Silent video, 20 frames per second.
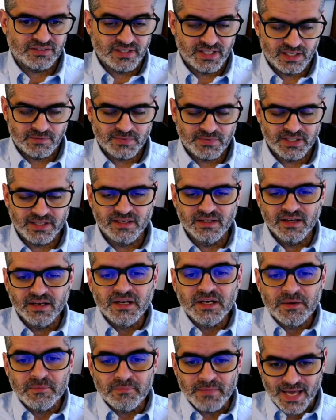namely
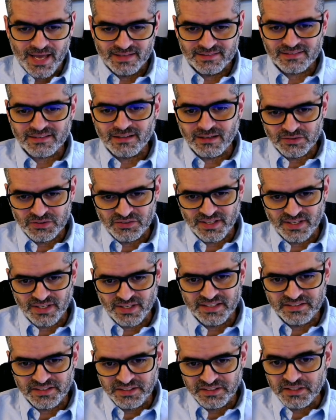matter
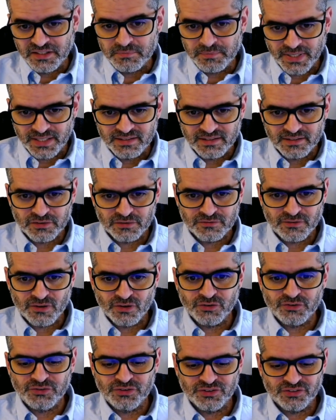outside and independent of
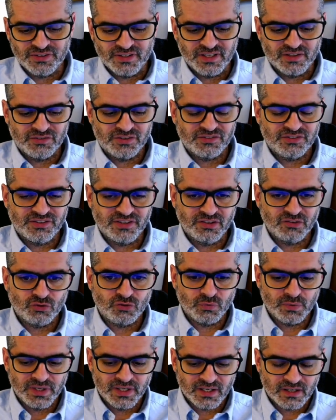consciousness,
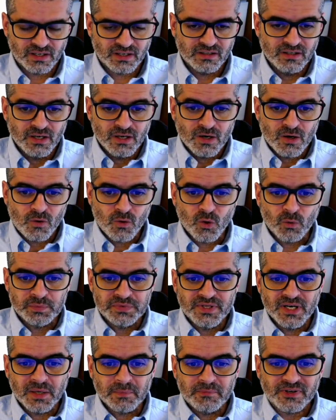since we are
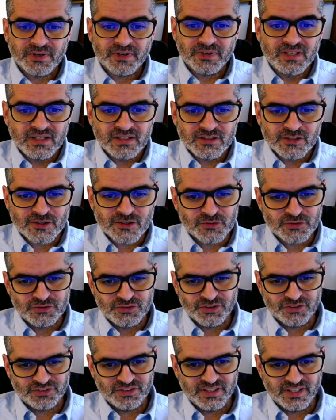cooped up in
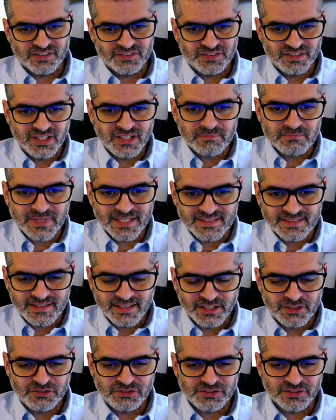consciousness, in
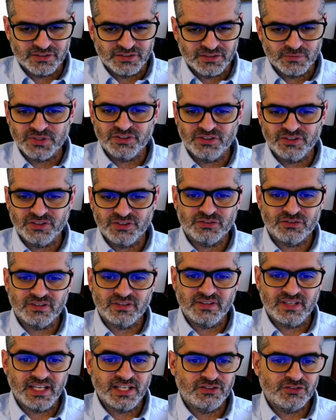mentation, which is
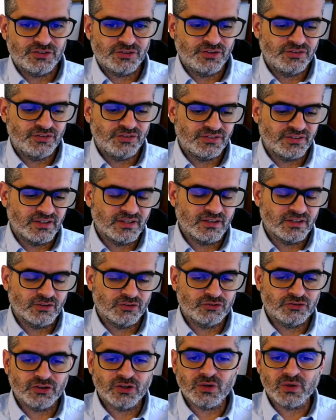nature's
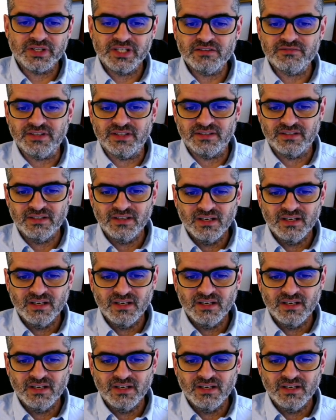soul-given.